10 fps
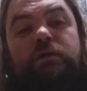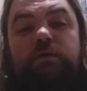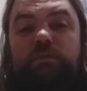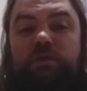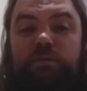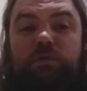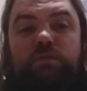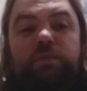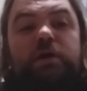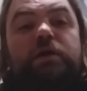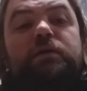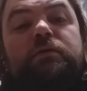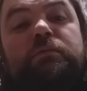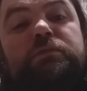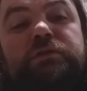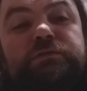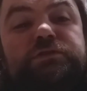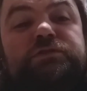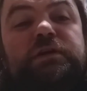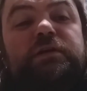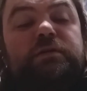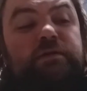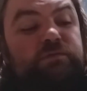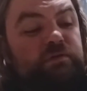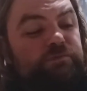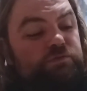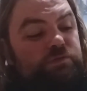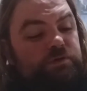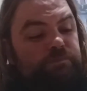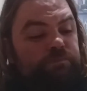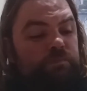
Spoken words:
and then I'm gonna just take a heavy infantry.